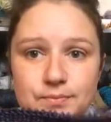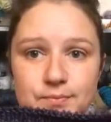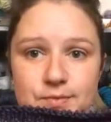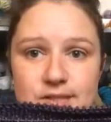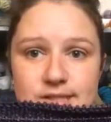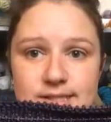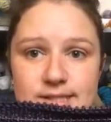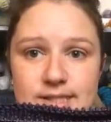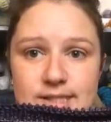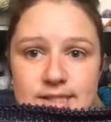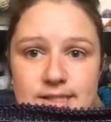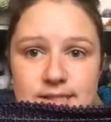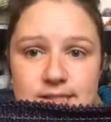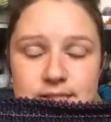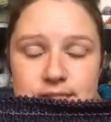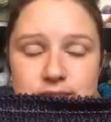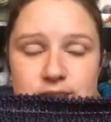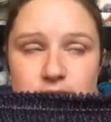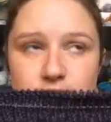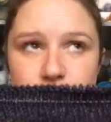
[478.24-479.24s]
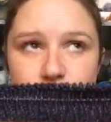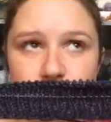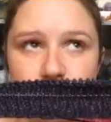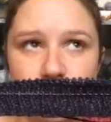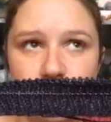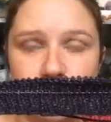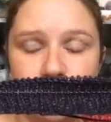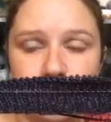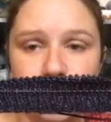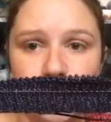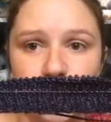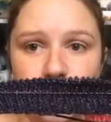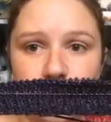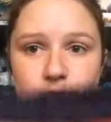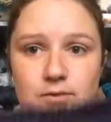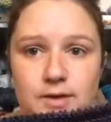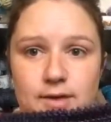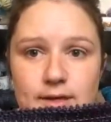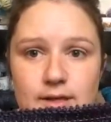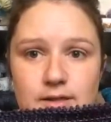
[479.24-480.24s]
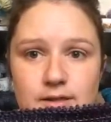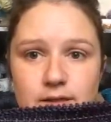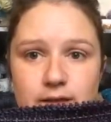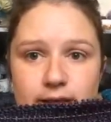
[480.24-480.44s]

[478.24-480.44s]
This is for the 3-color